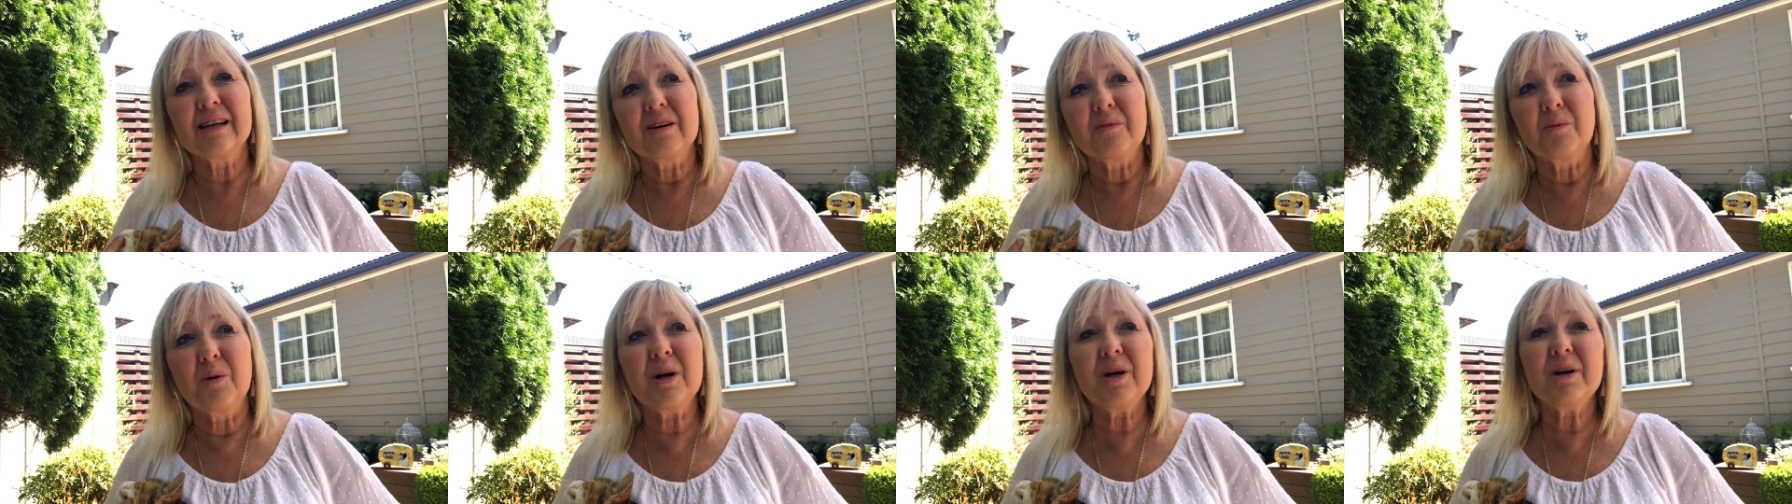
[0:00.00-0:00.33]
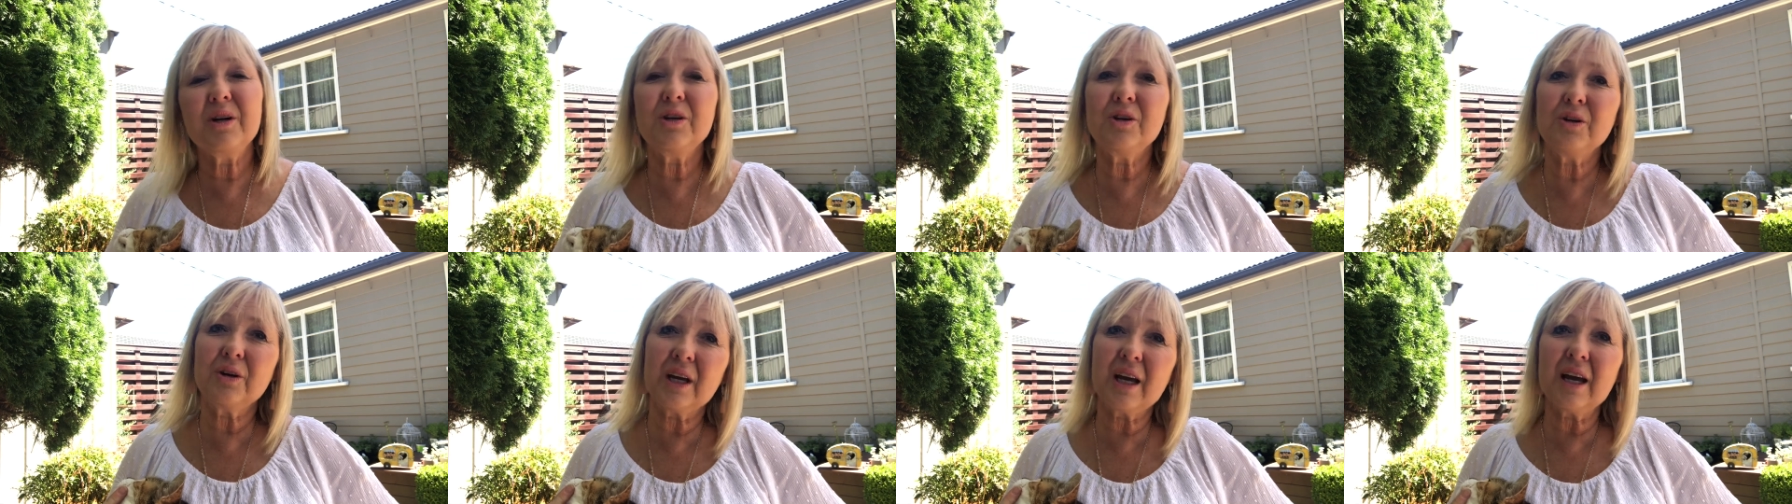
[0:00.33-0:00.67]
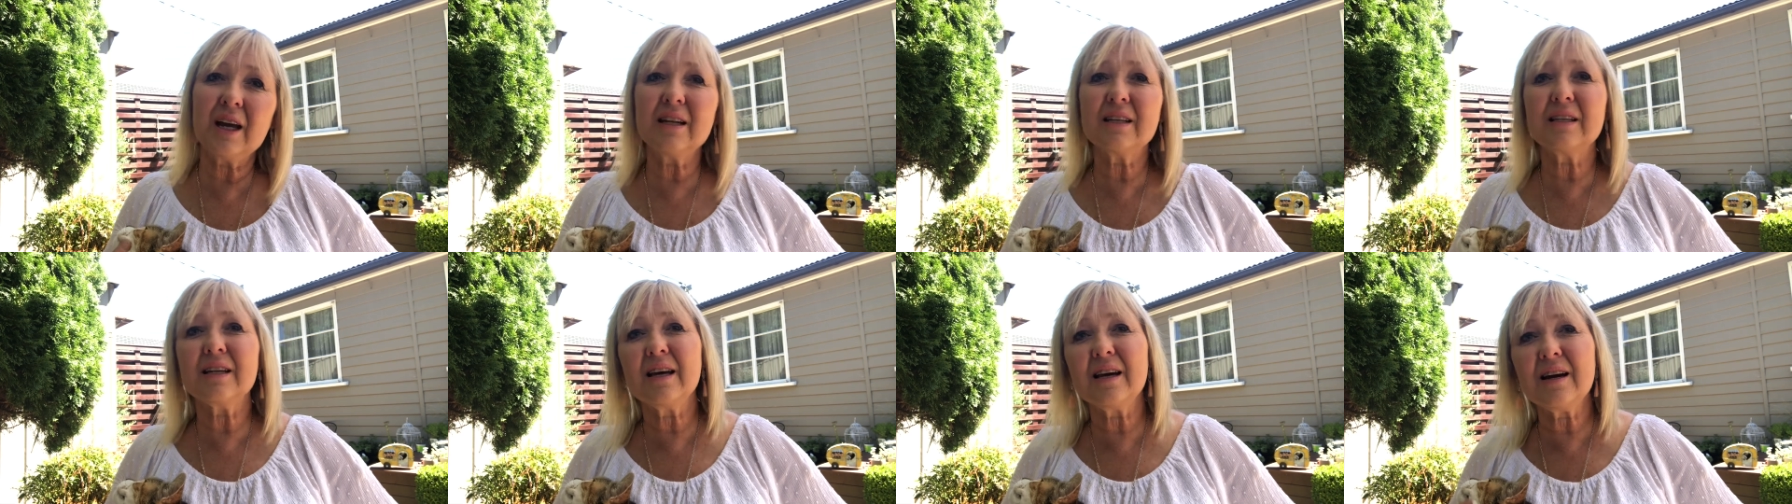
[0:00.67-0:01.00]
well, you can
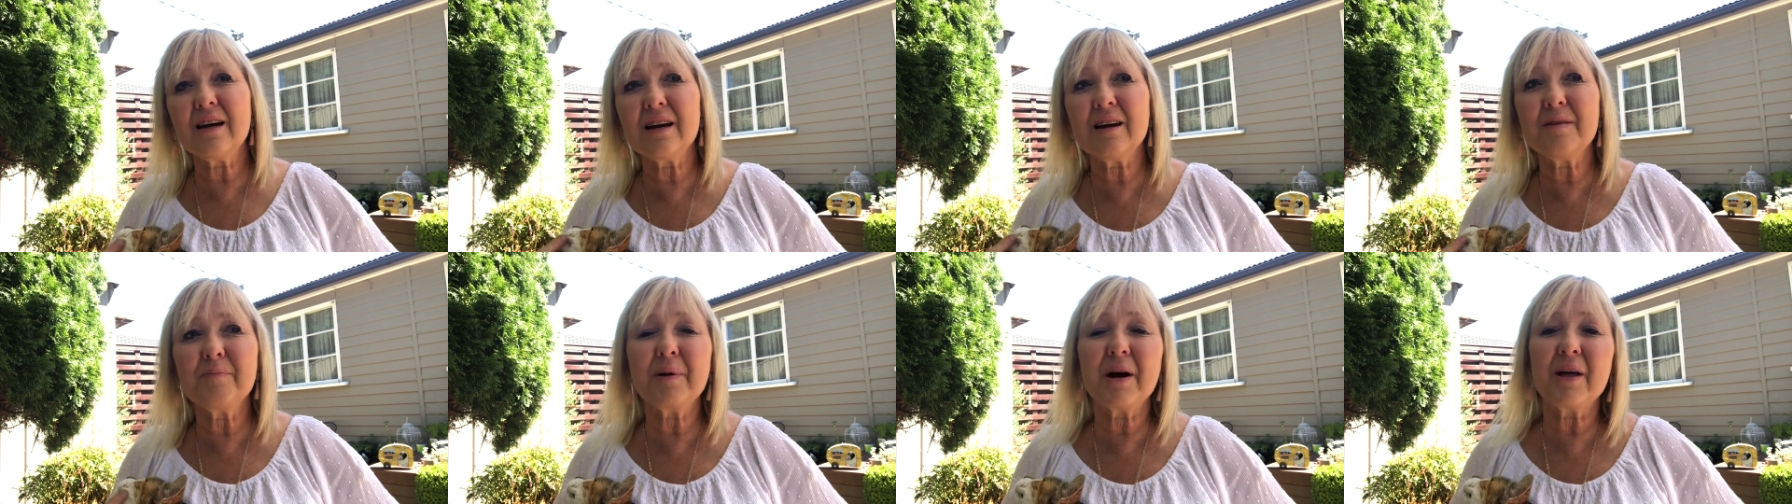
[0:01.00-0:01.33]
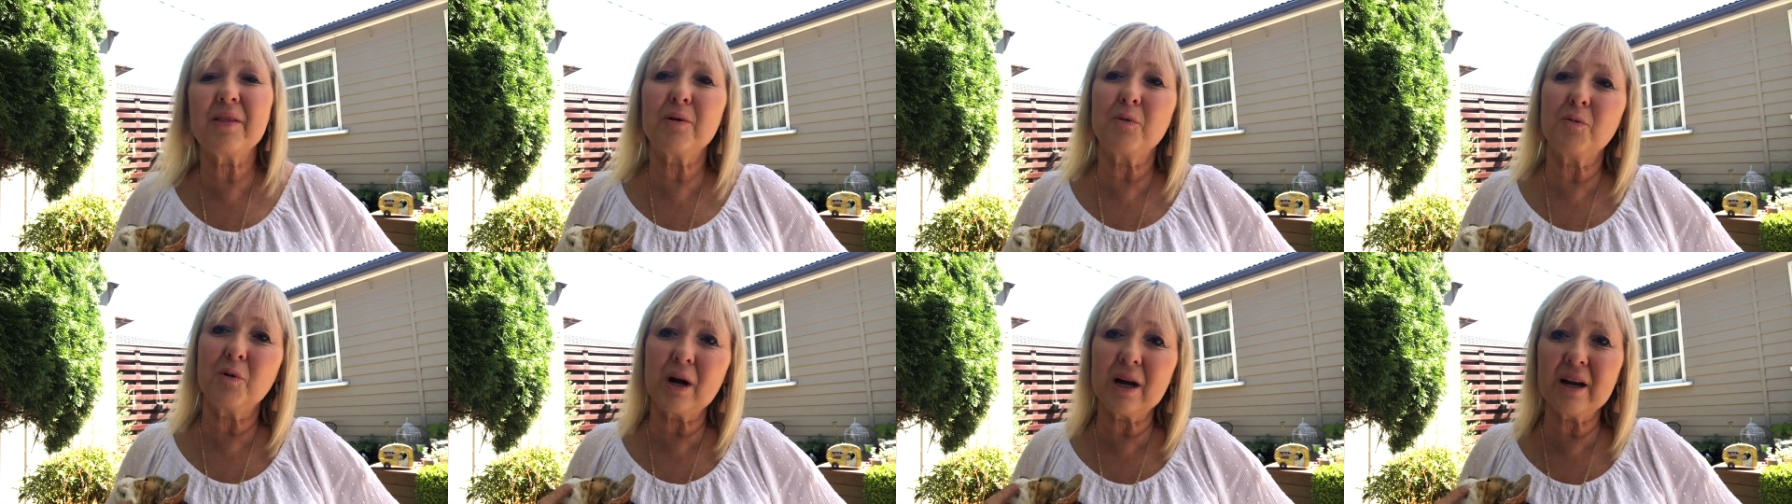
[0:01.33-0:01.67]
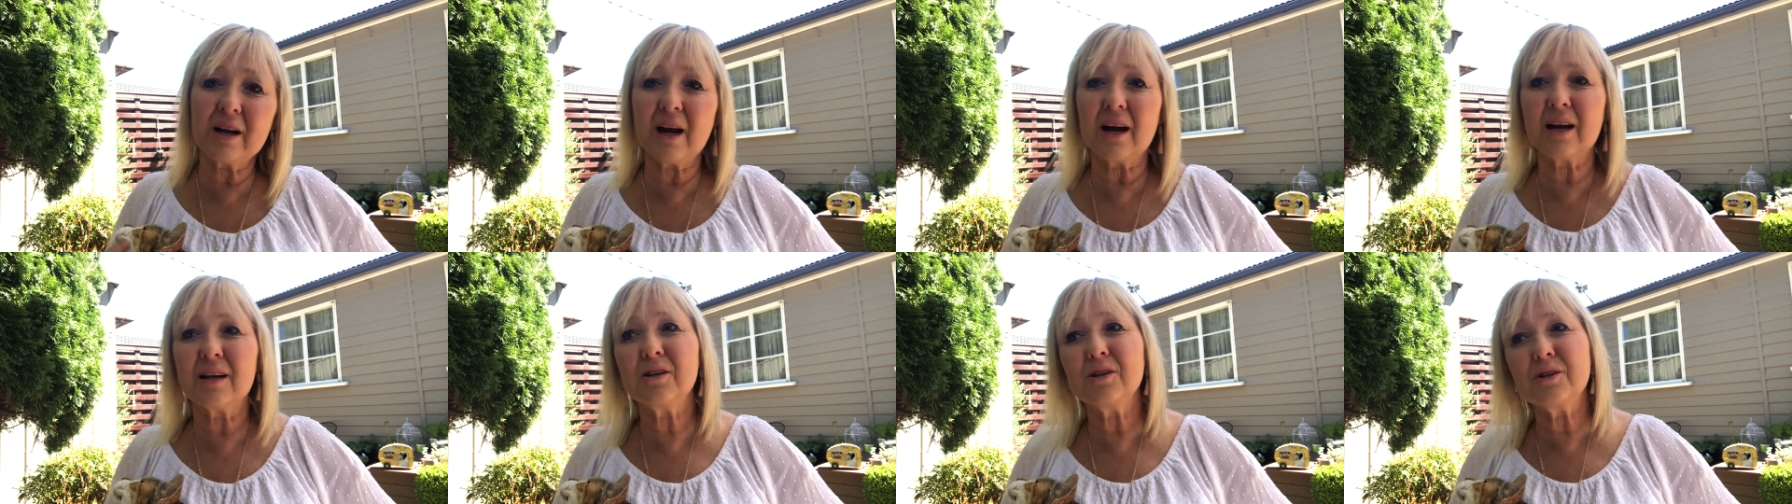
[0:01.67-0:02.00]
not tell by the way
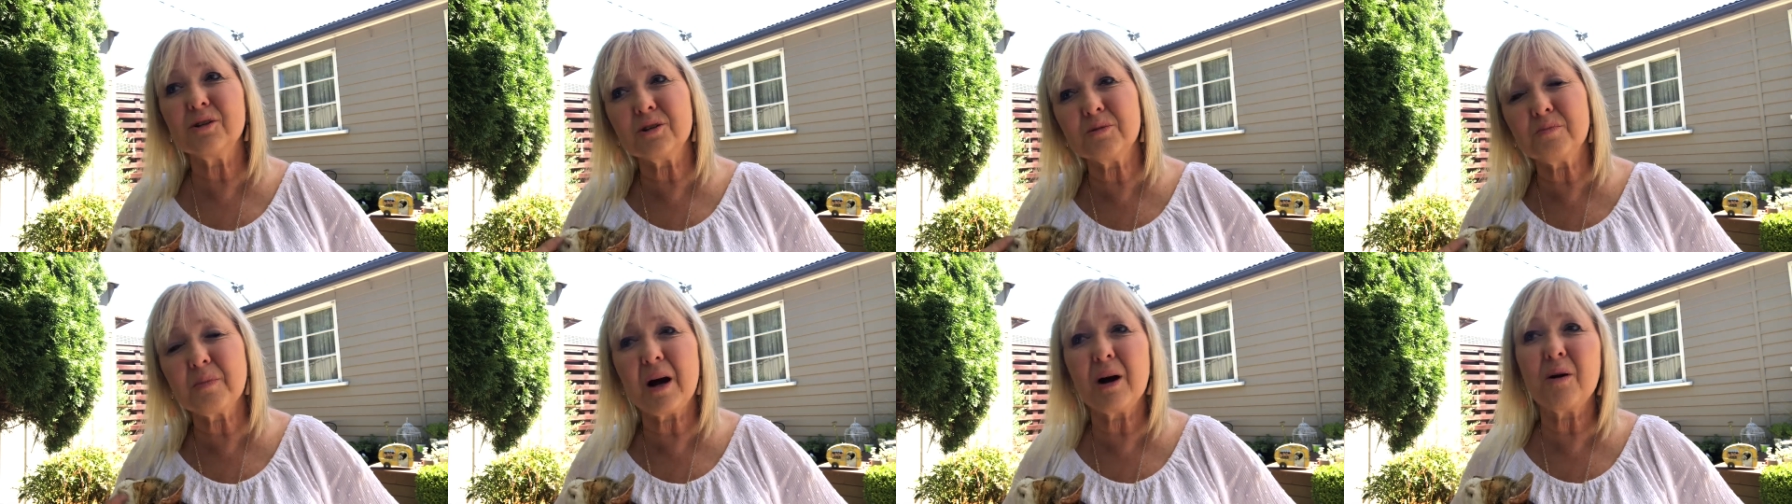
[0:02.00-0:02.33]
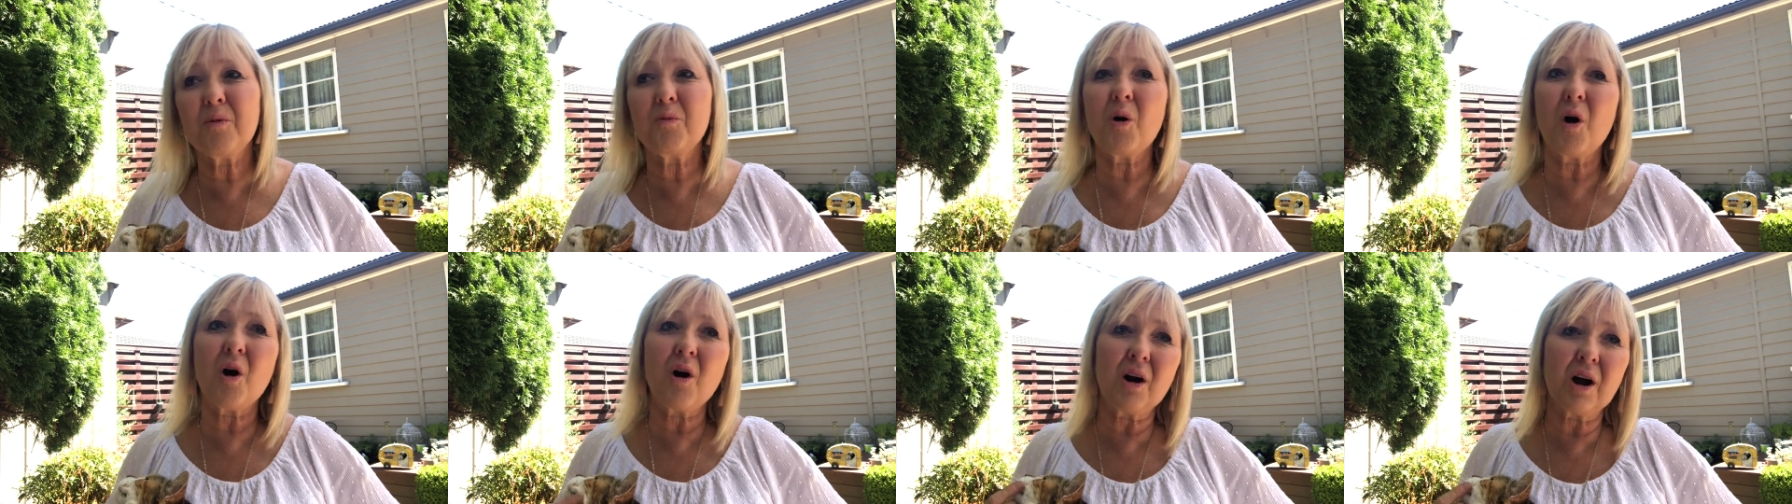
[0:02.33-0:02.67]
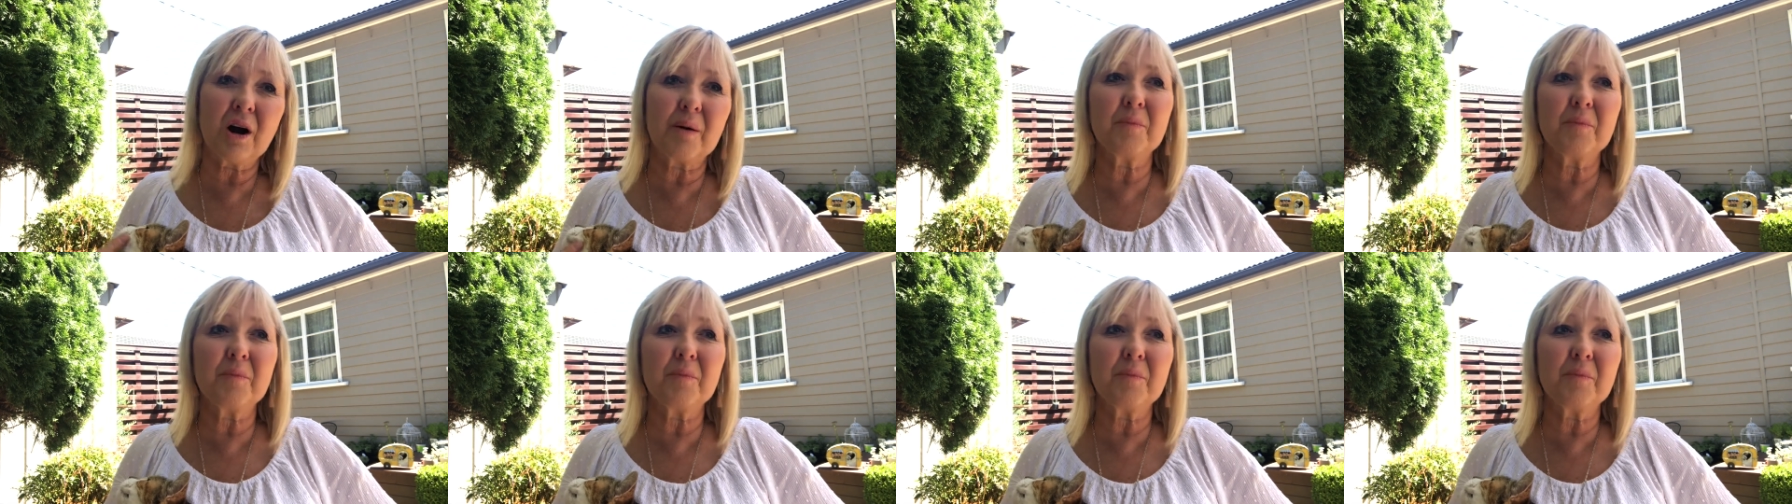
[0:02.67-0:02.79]
I use my walk.